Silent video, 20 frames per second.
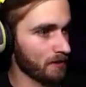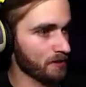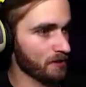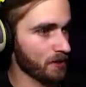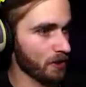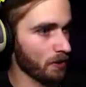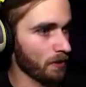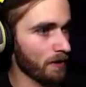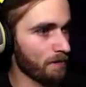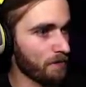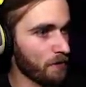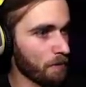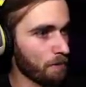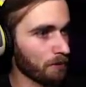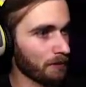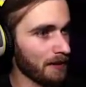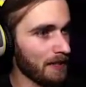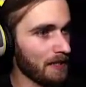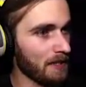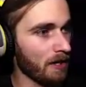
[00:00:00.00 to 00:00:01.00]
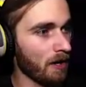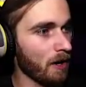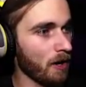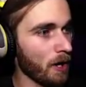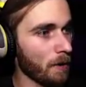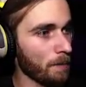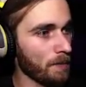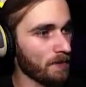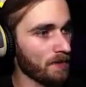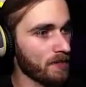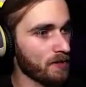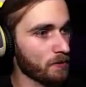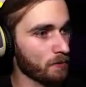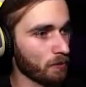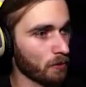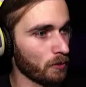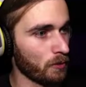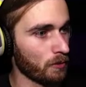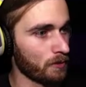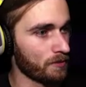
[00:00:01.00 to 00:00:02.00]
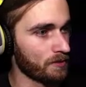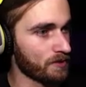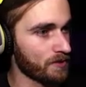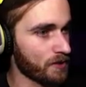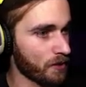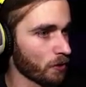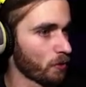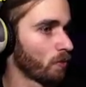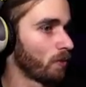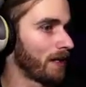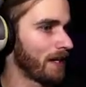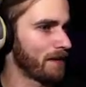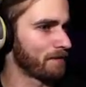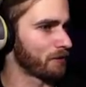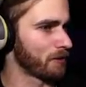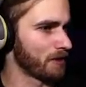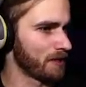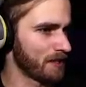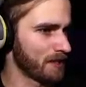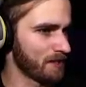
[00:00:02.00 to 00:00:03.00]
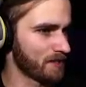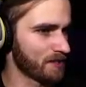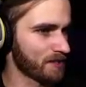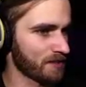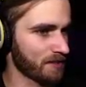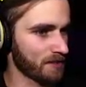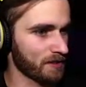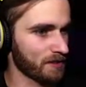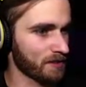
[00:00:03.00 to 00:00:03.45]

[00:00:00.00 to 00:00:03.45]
so if you play the harp at these runes, or whatever it is,